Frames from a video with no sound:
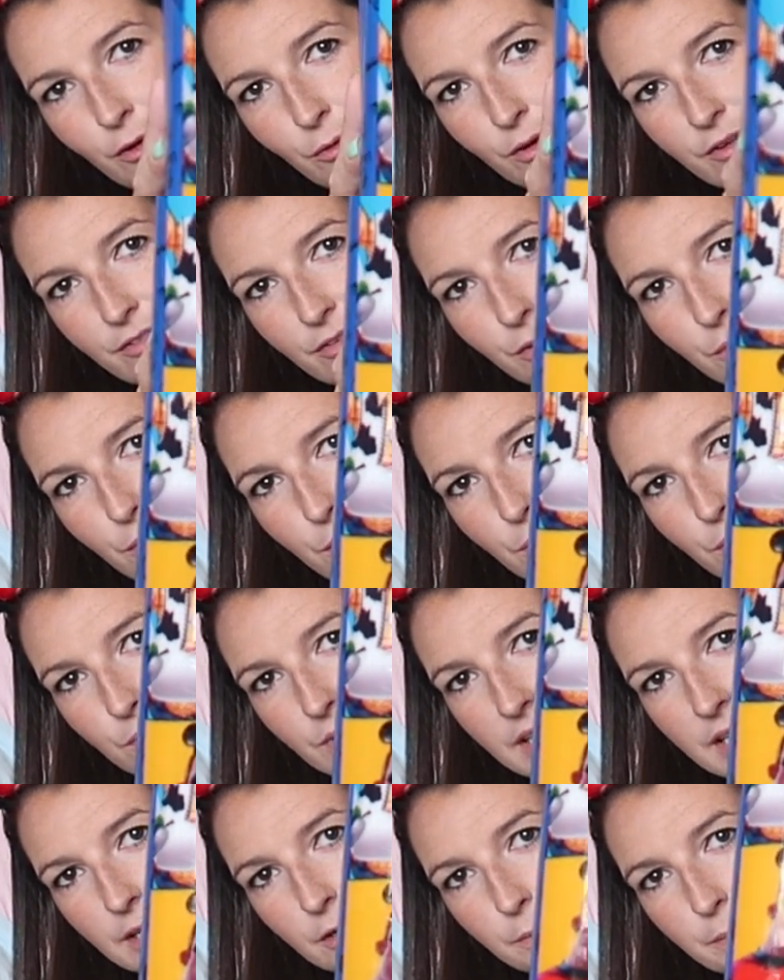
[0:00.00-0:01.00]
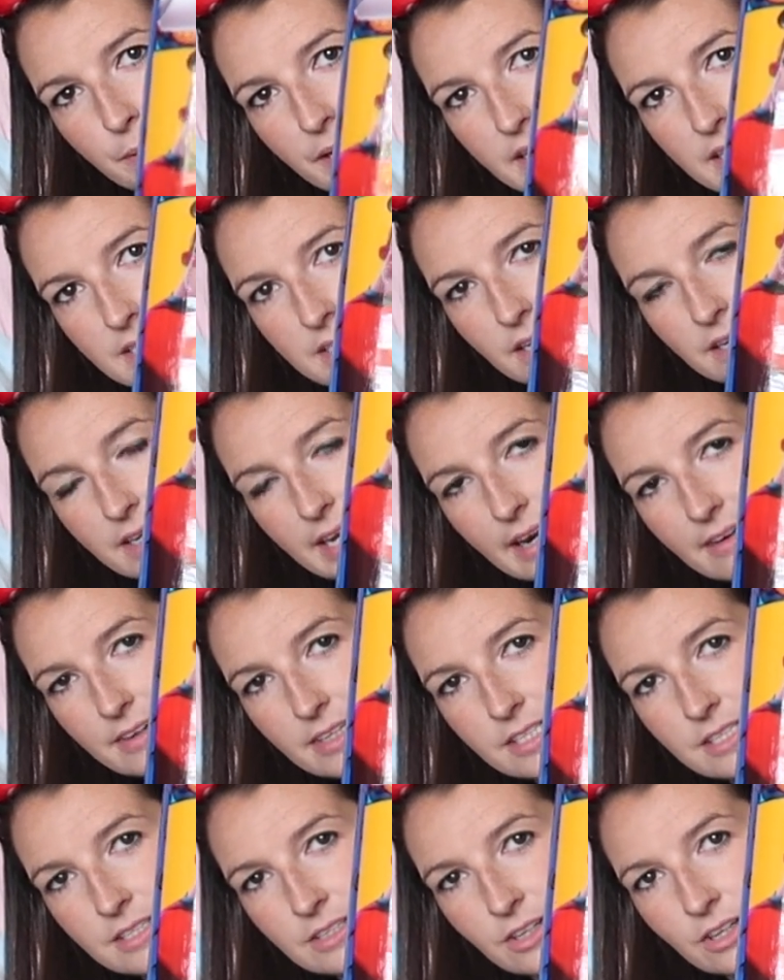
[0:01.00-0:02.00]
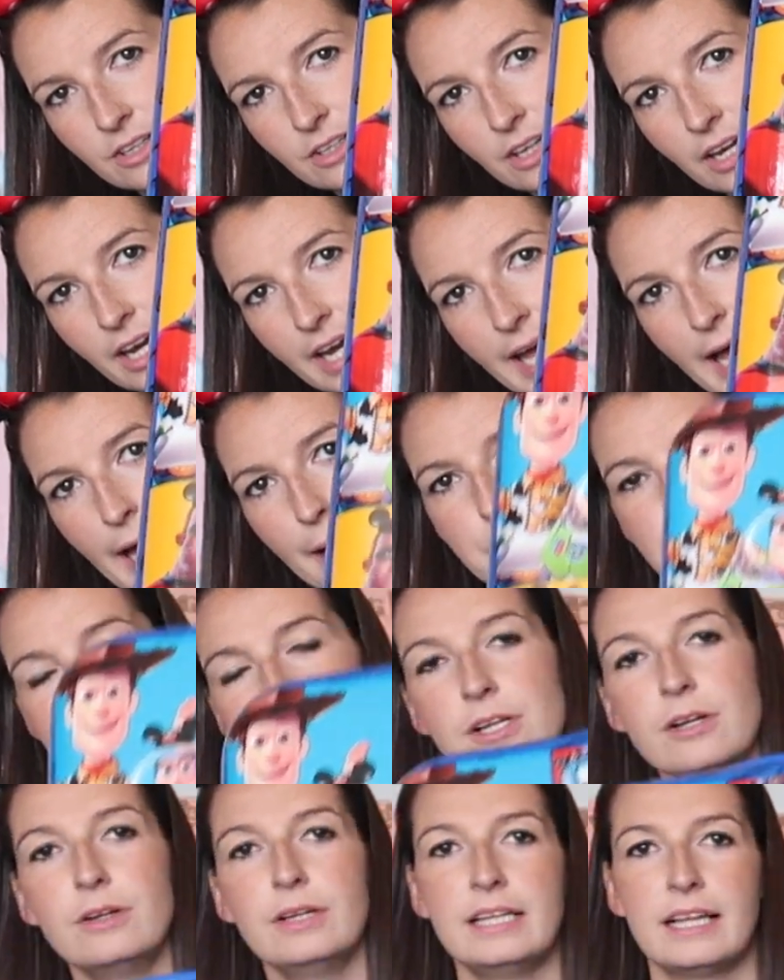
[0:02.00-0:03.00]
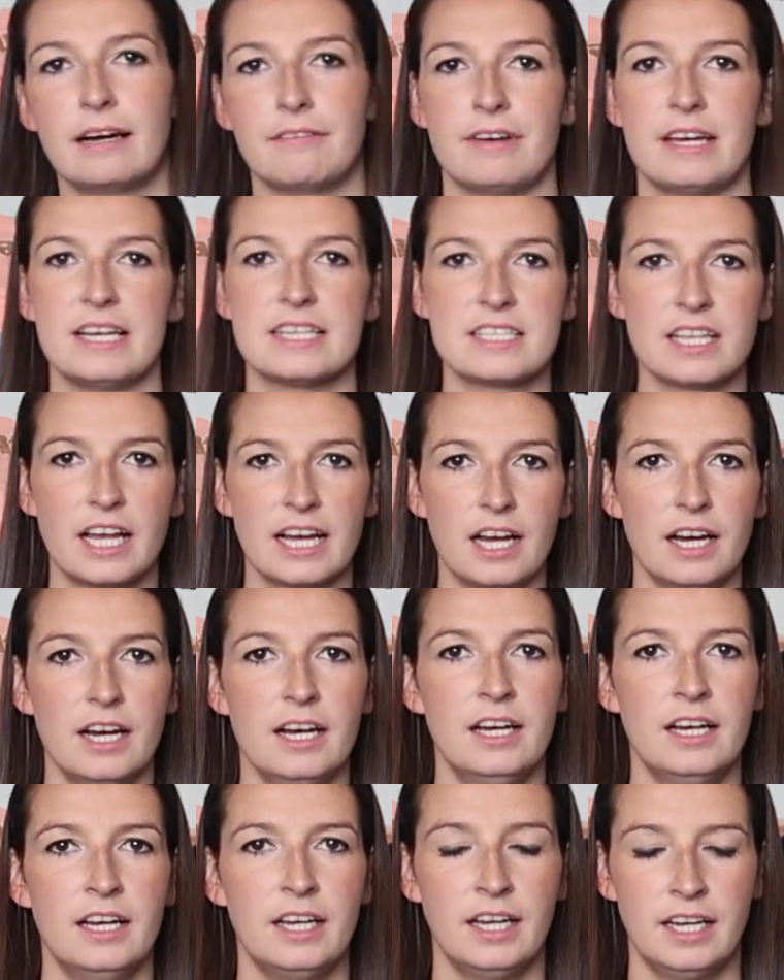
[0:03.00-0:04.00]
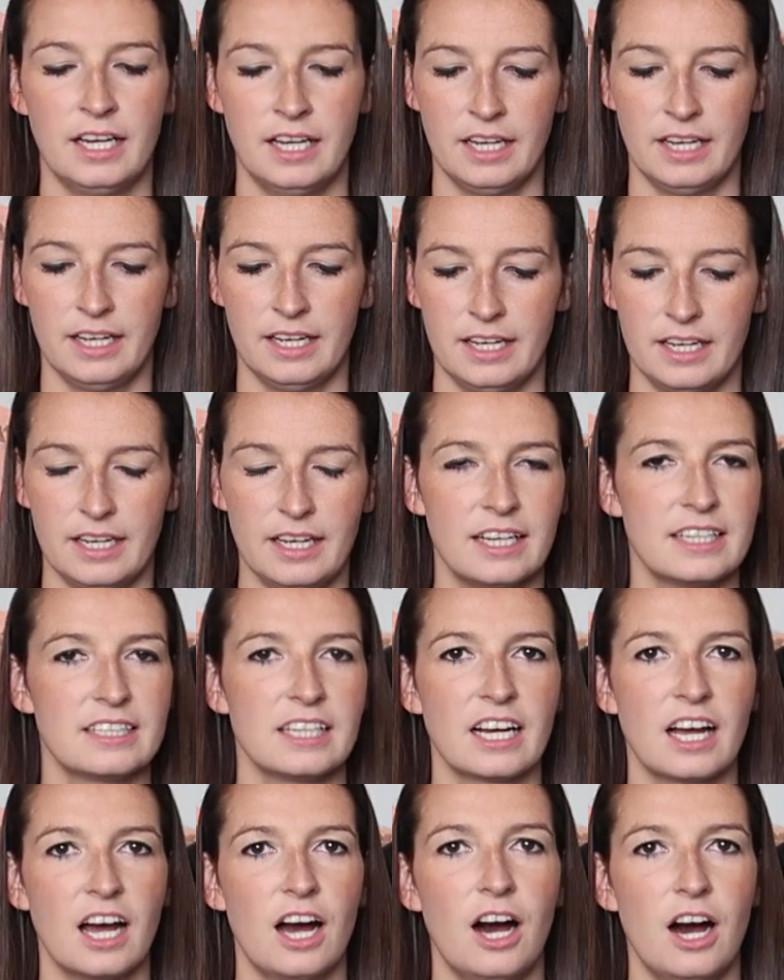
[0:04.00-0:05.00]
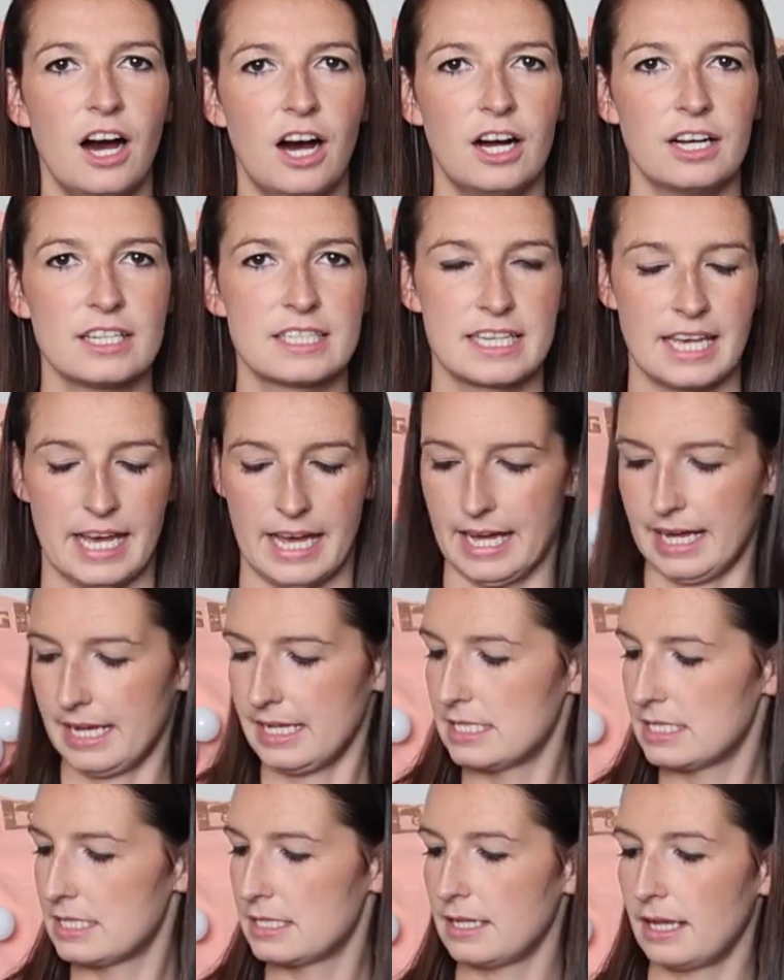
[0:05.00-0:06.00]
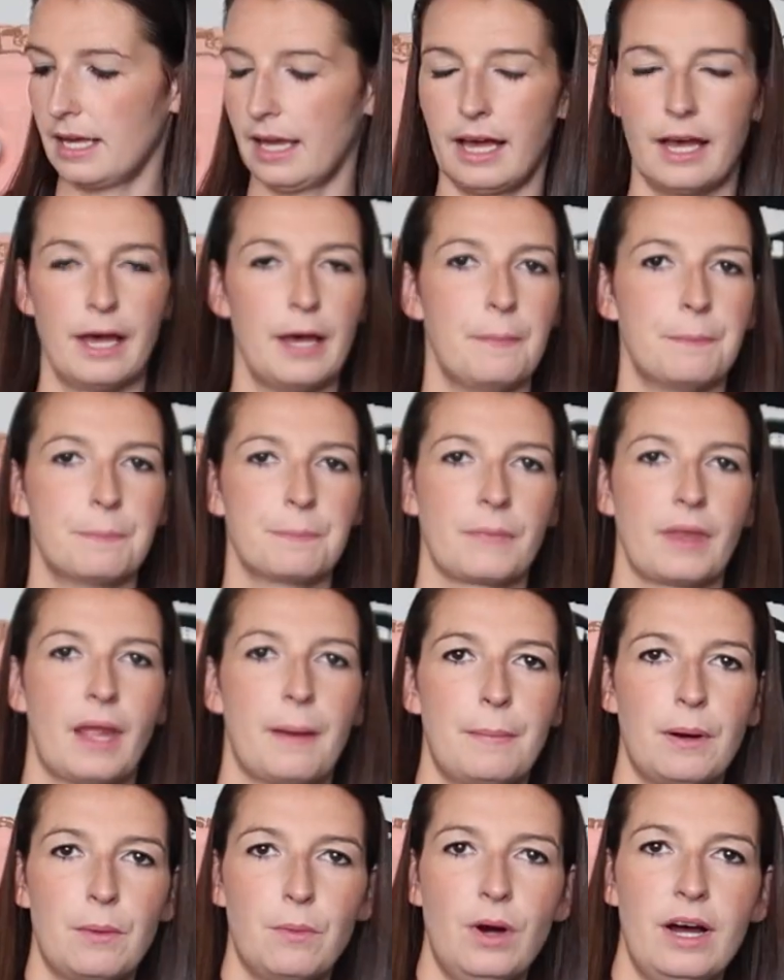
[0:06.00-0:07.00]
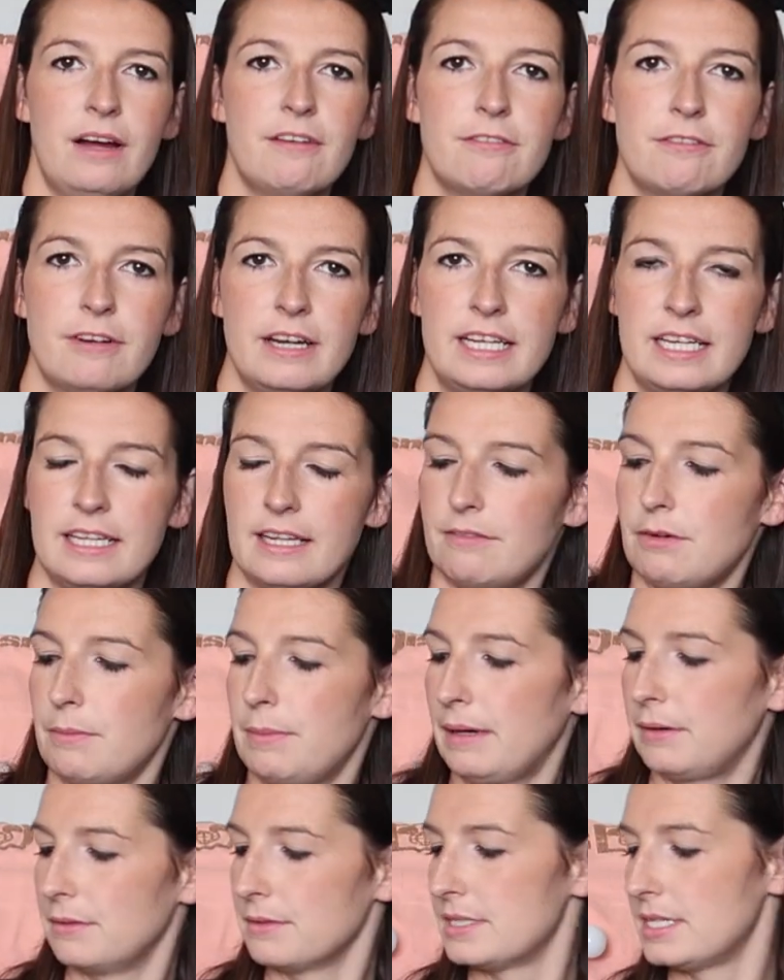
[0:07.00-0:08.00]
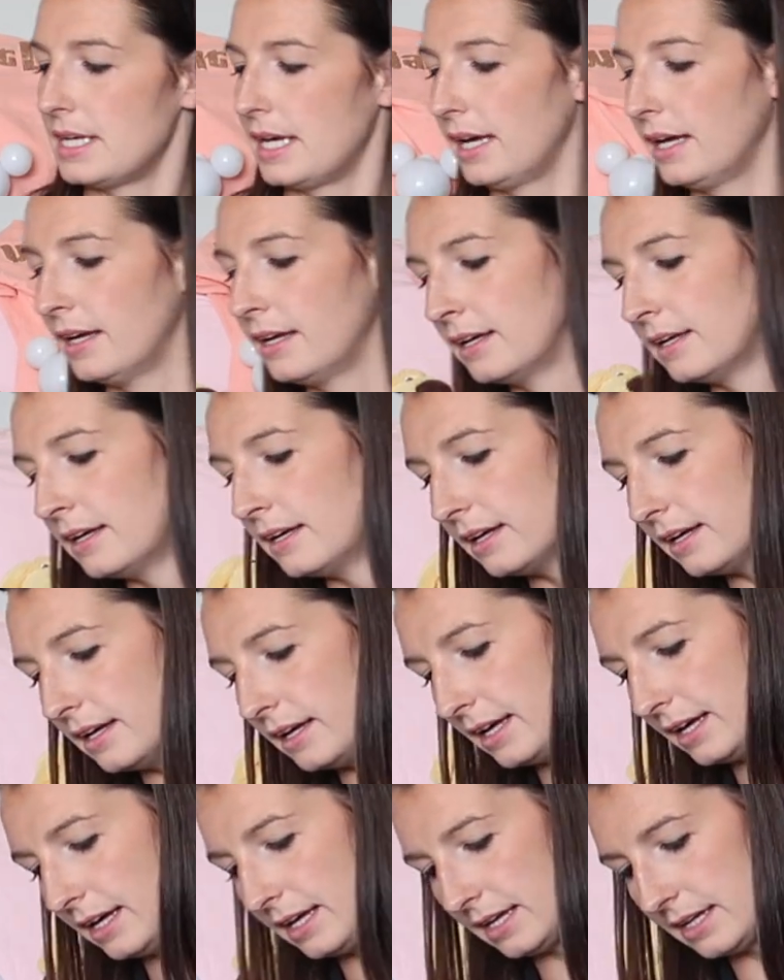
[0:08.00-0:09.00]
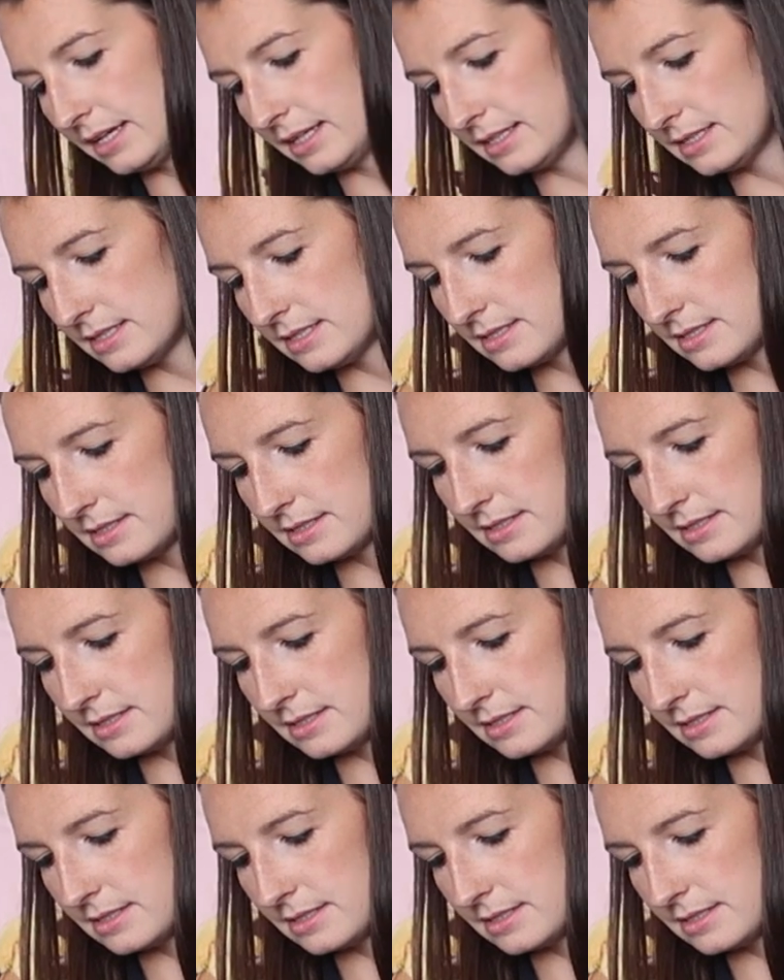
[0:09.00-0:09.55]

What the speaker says: with all the little Pixar characters on. I absolutely love it. It's like a hard case, but what I really love about it is